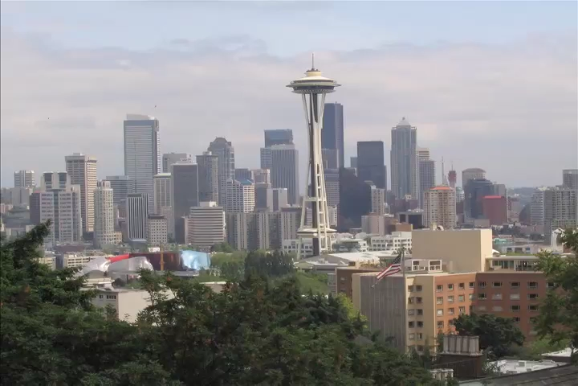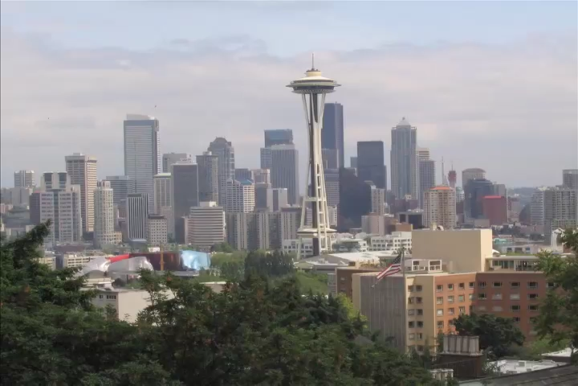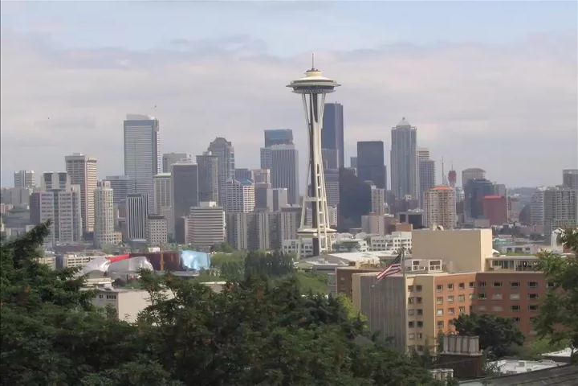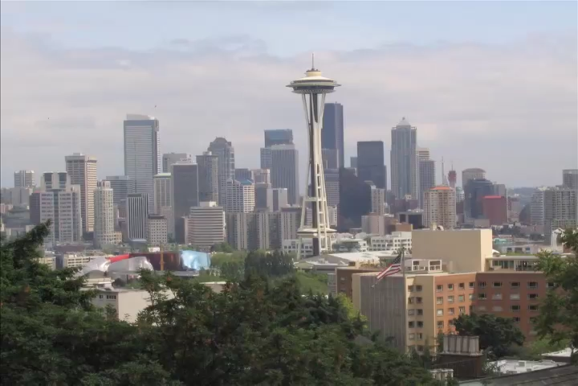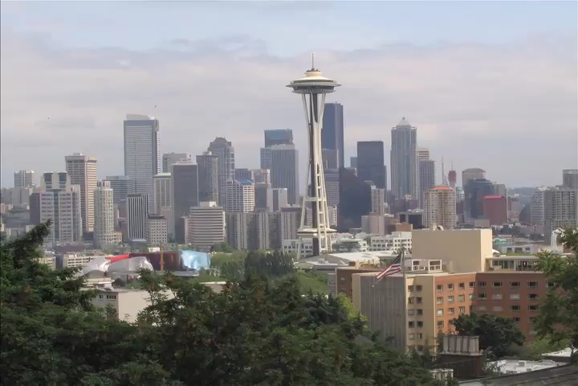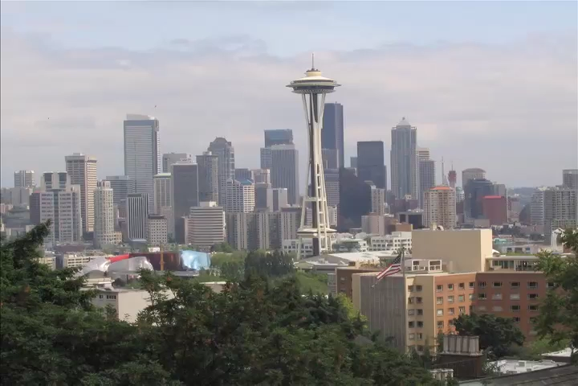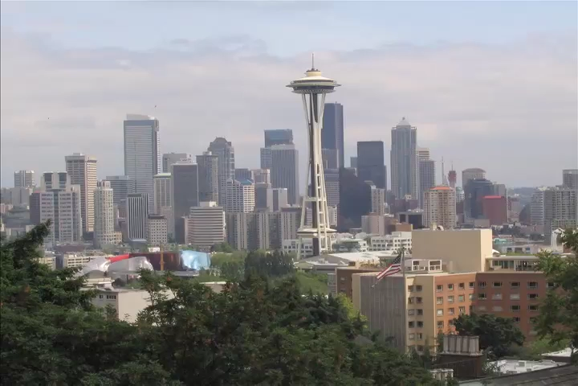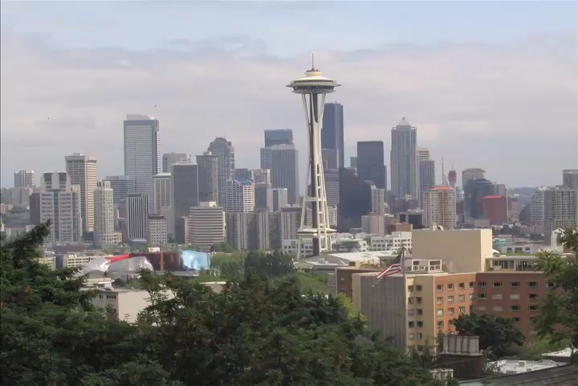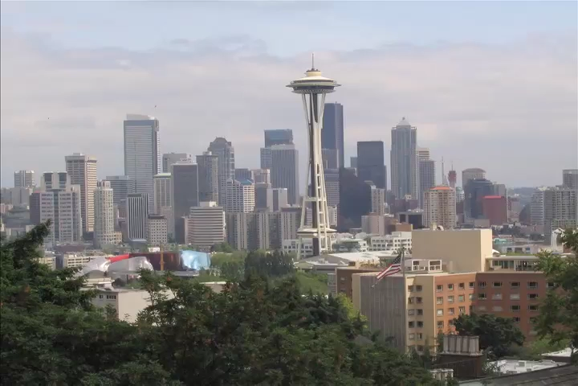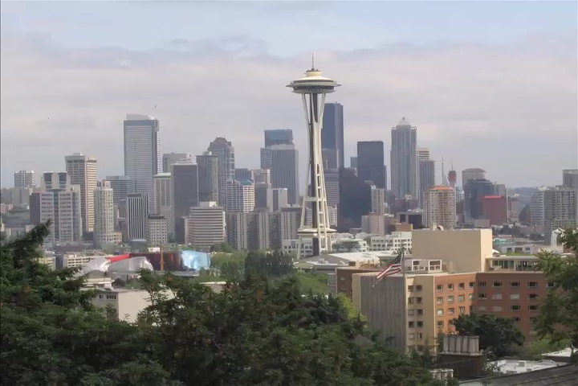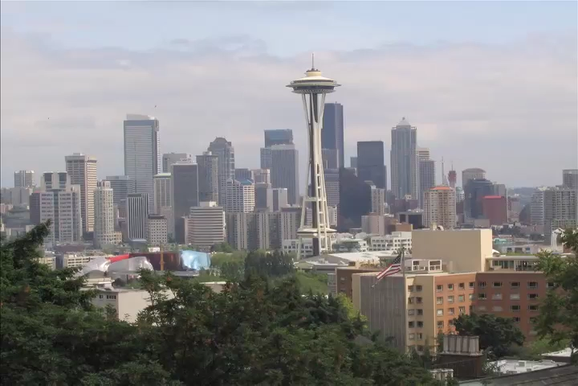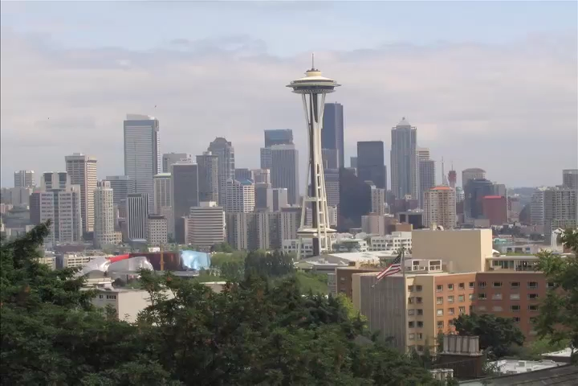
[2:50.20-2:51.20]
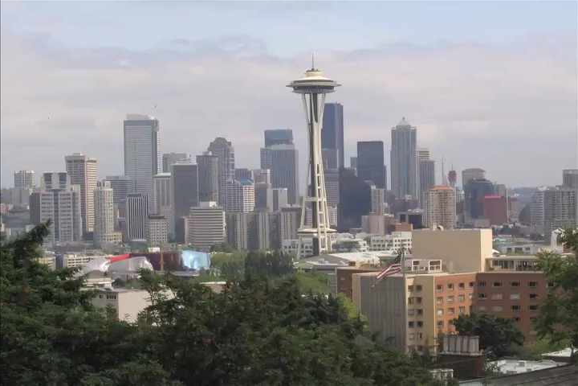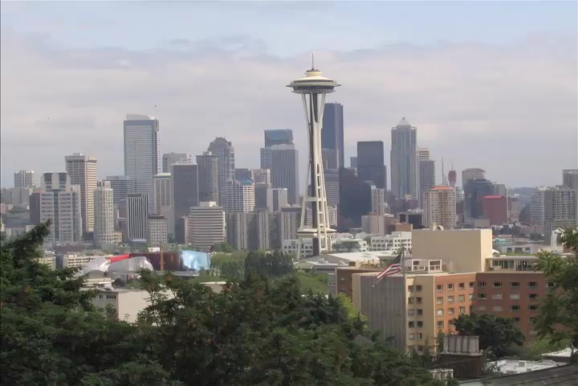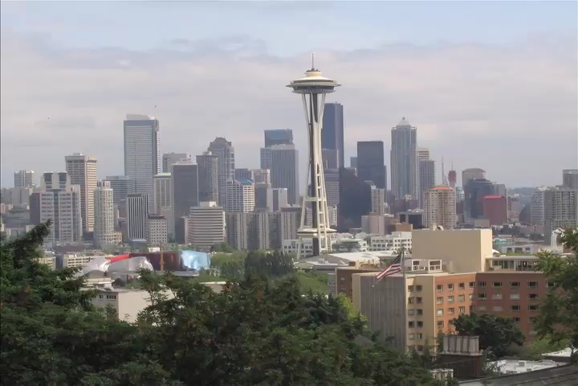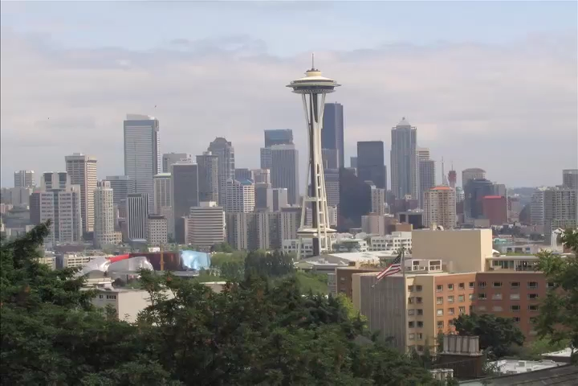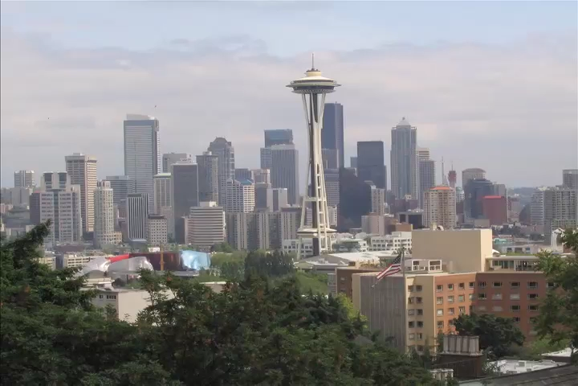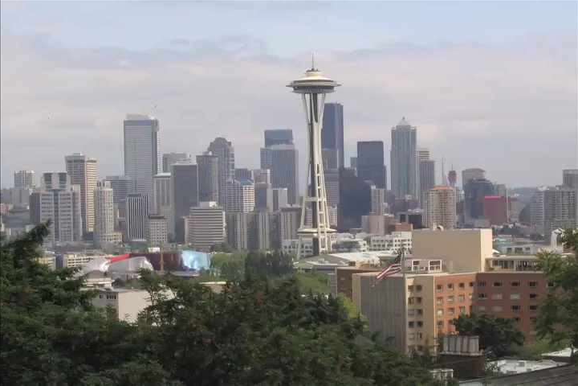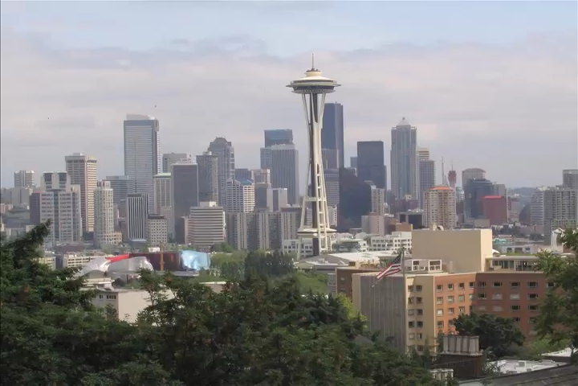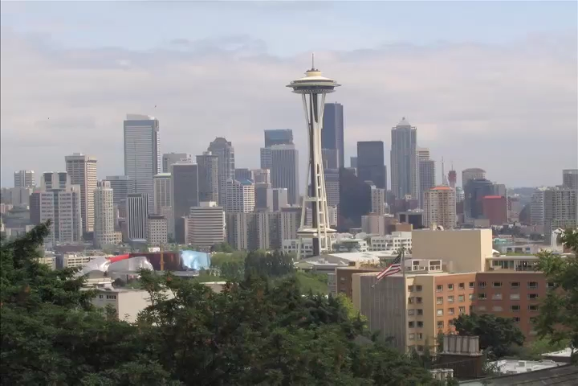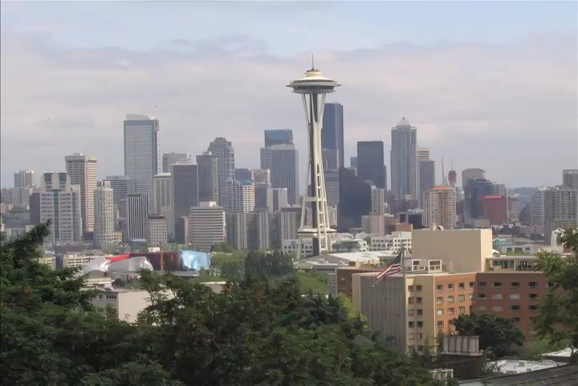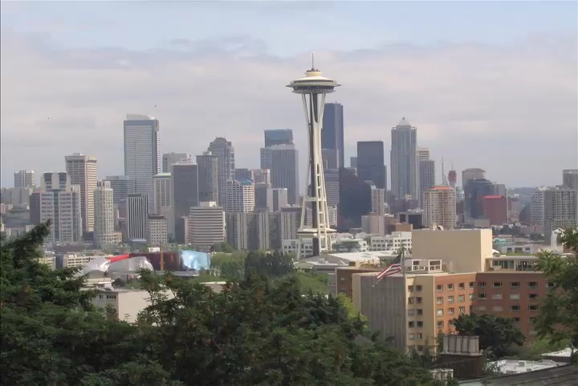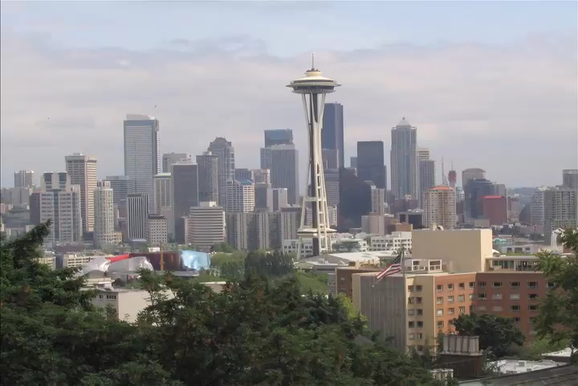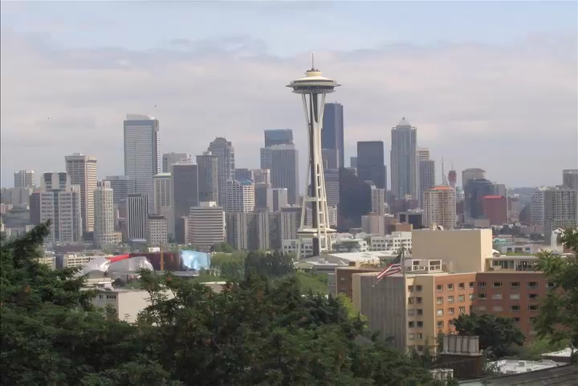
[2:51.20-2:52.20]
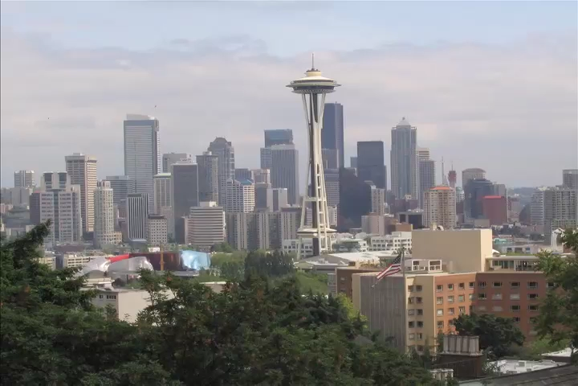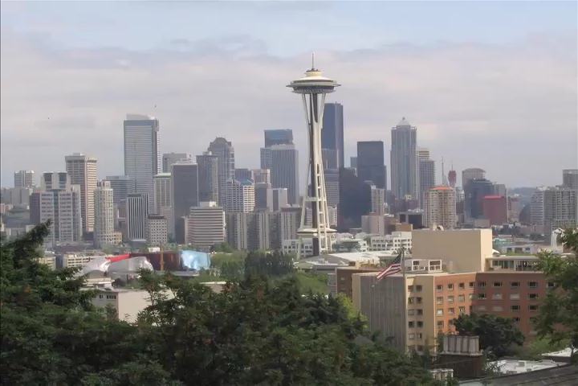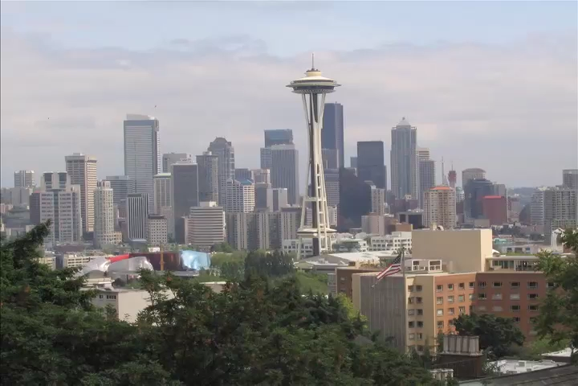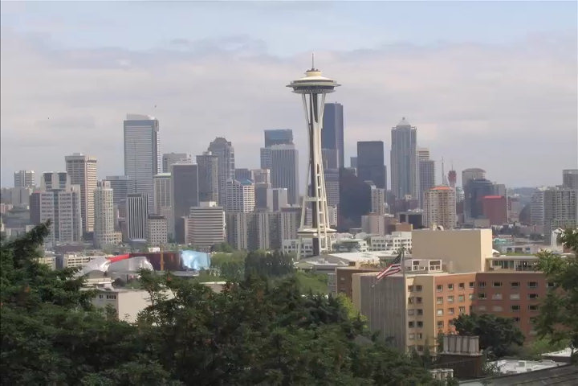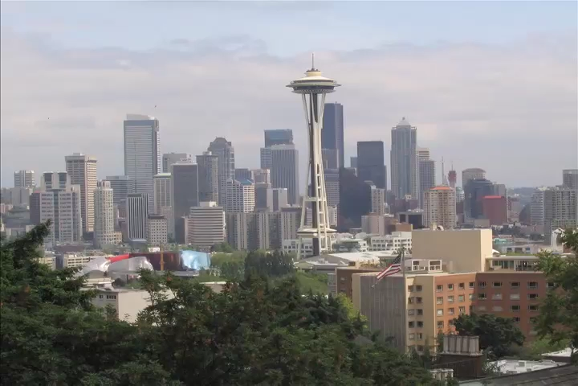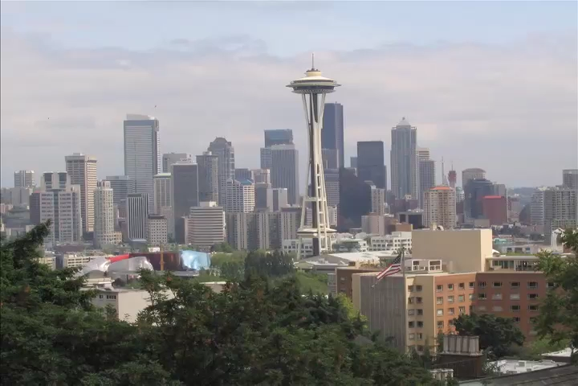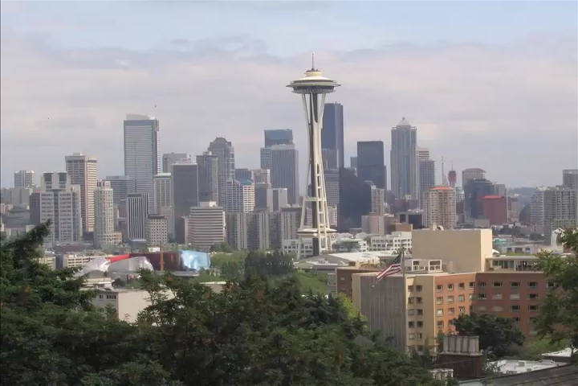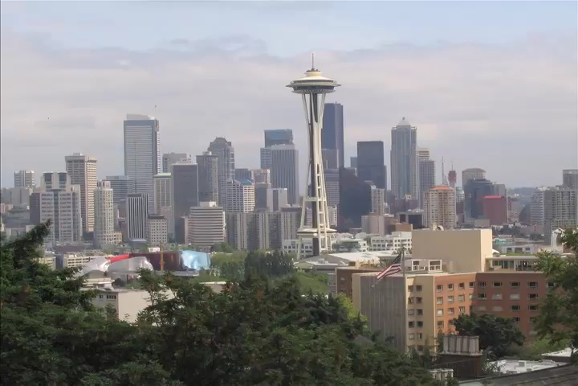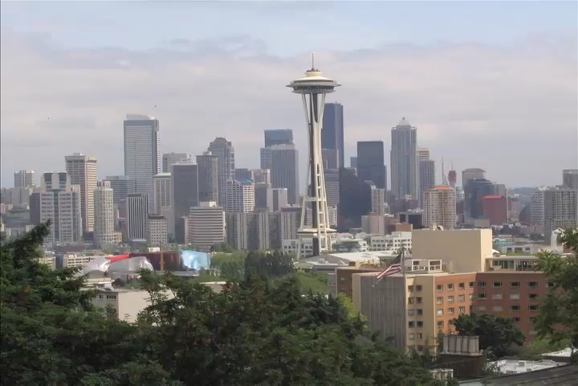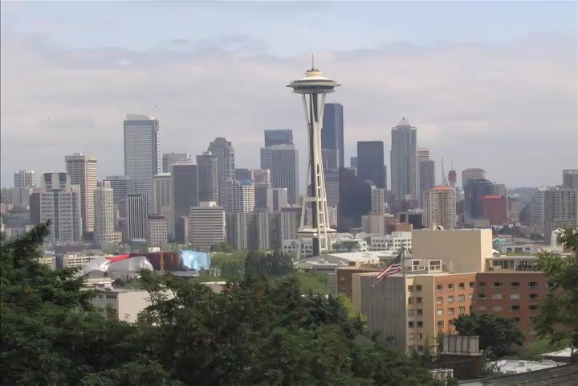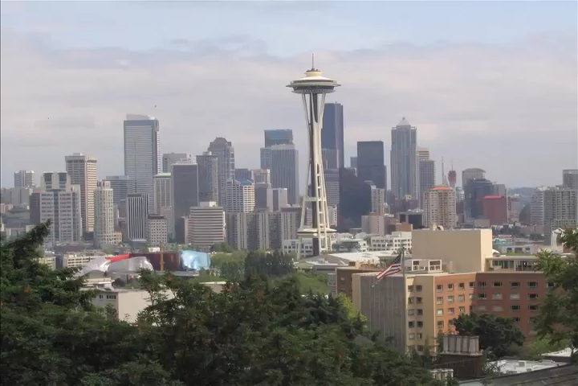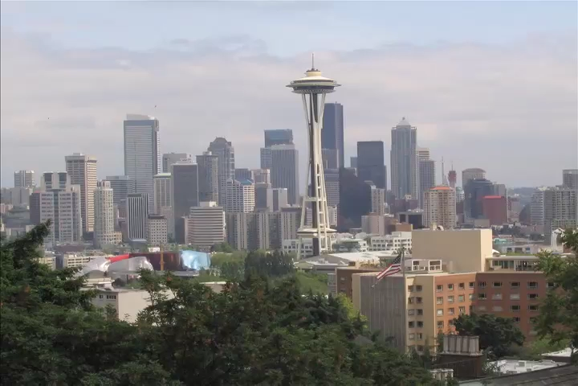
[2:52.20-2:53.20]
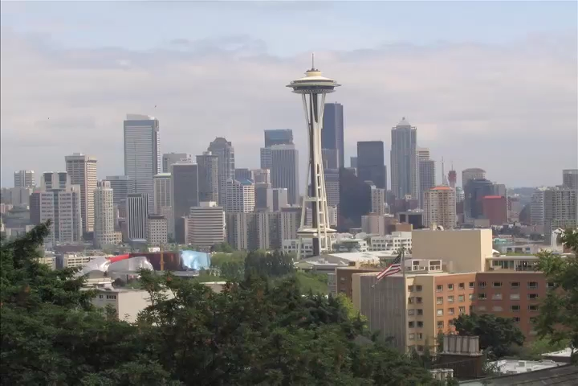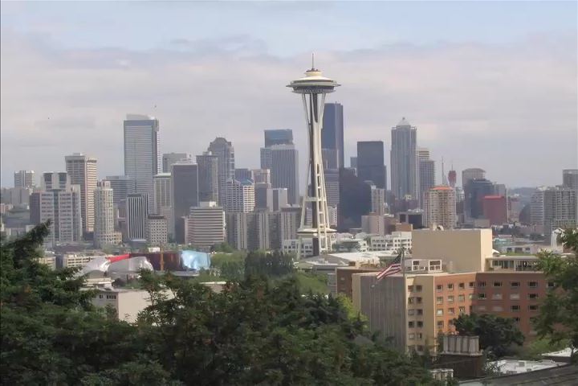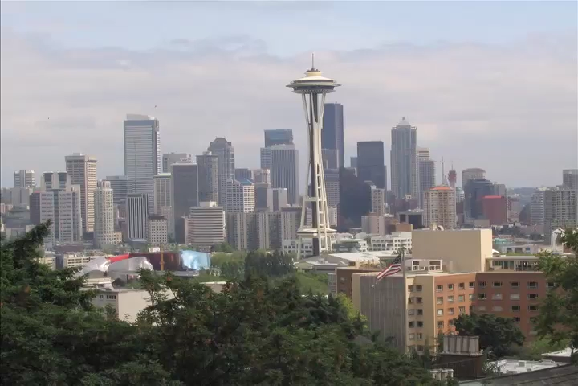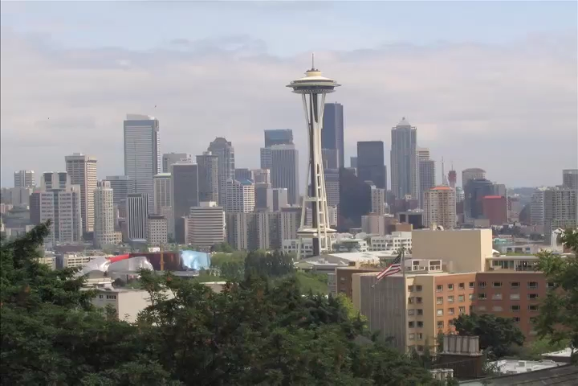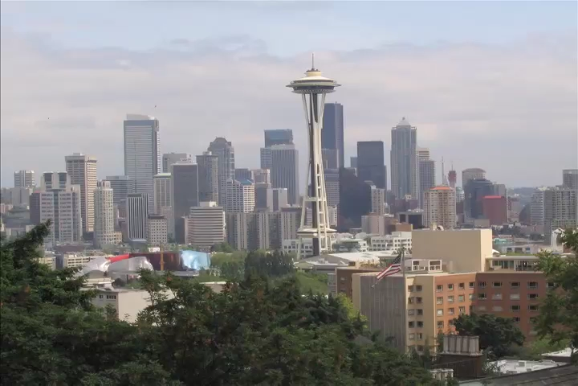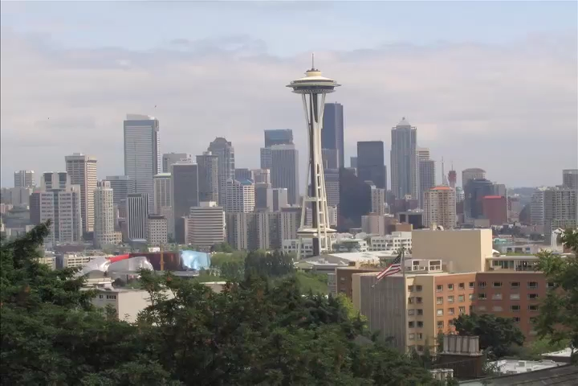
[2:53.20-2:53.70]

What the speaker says: Nobody's mouth can be seen.